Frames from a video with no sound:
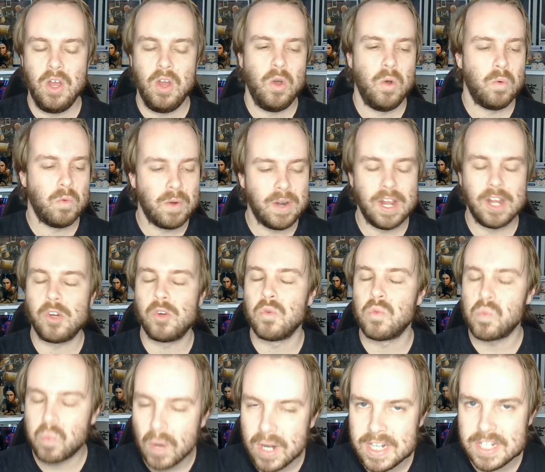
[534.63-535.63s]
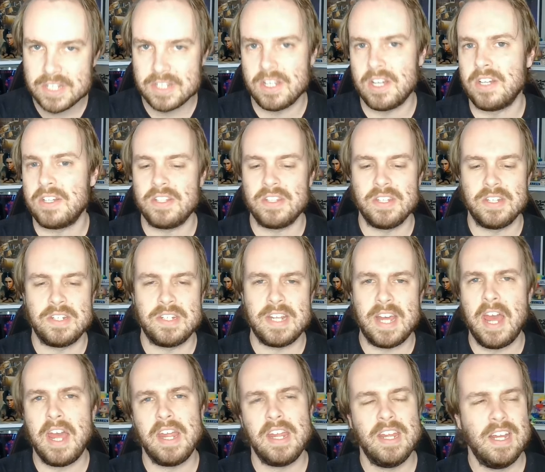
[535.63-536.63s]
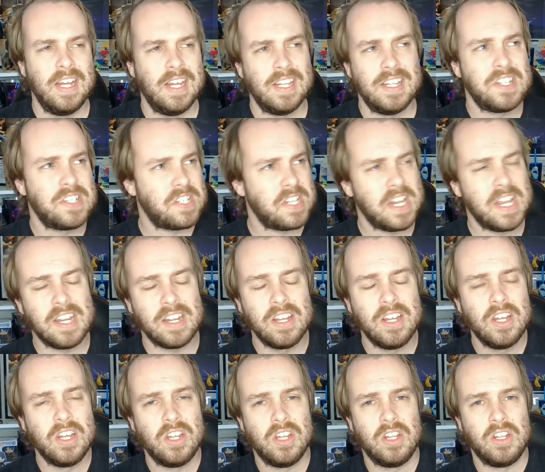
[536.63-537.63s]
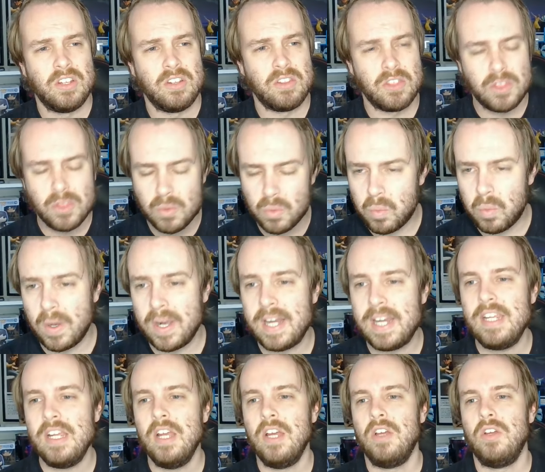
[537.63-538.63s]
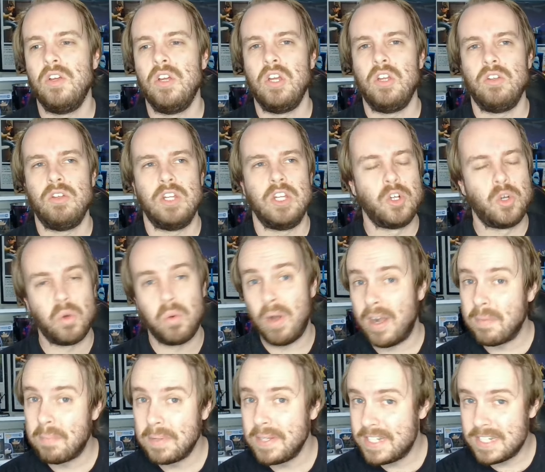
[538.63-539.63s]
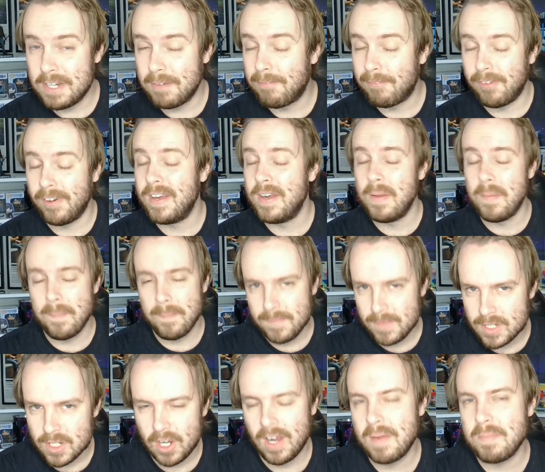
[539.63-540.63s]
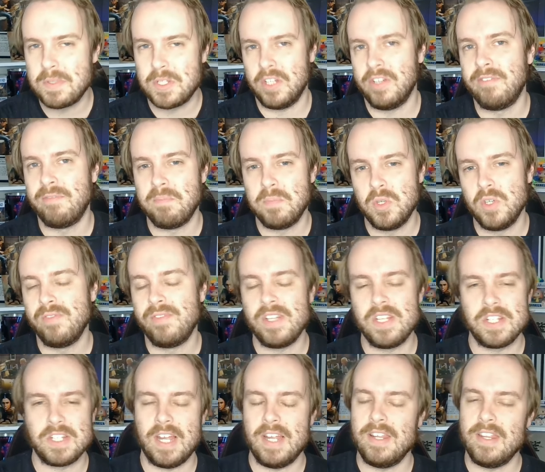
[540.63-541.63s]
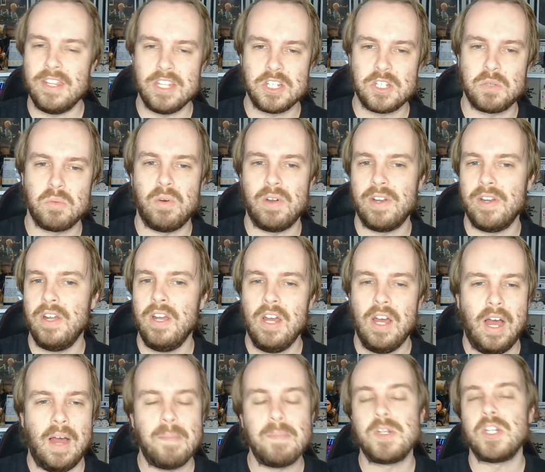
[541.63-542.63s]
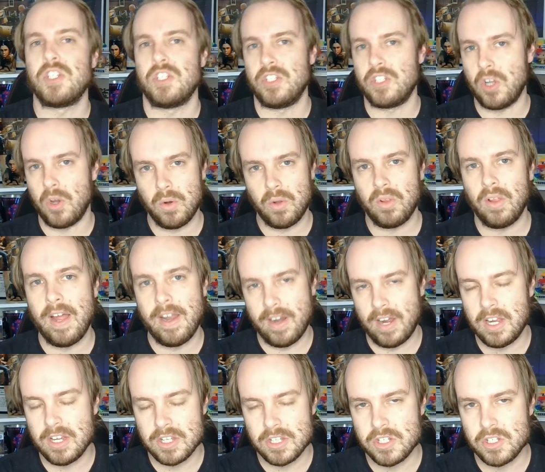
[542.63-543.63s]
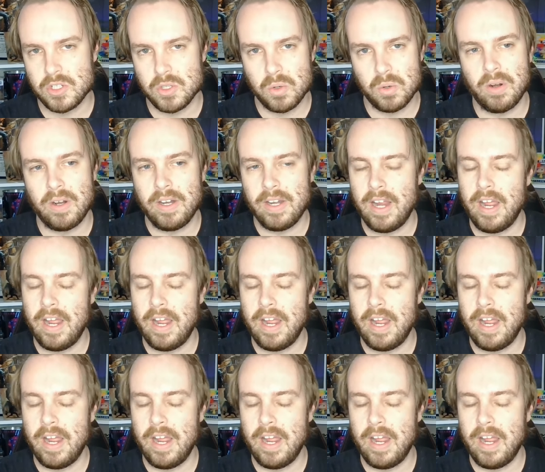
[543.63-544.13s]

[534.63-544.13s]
What a great start to the day, and seeing three incredibly different types of movies. And this one, I'm just so glad I saw it.